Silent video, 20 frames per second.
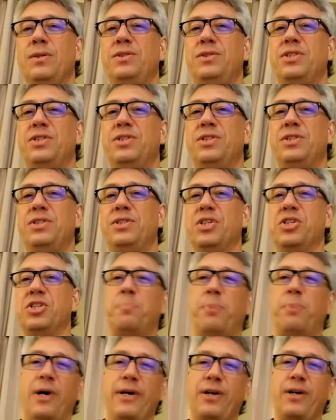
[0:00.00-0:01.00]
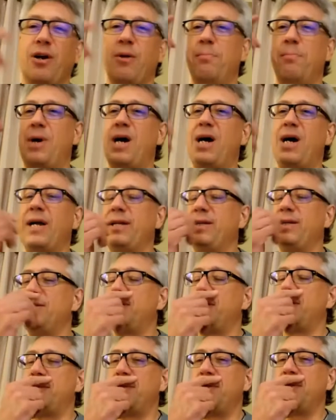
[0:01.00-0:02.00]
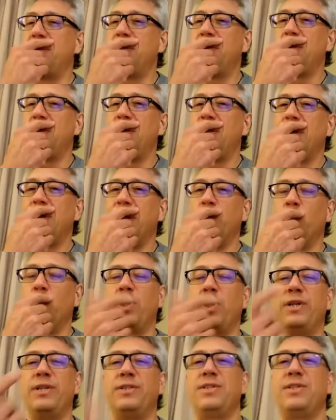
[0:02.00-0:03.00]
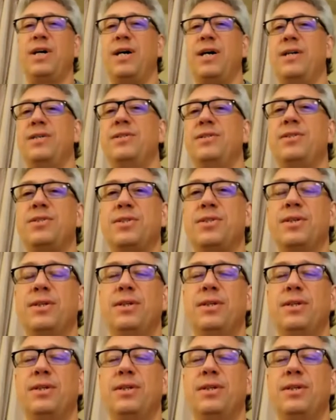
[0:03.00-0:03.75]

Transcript: Despite our mind and what it does,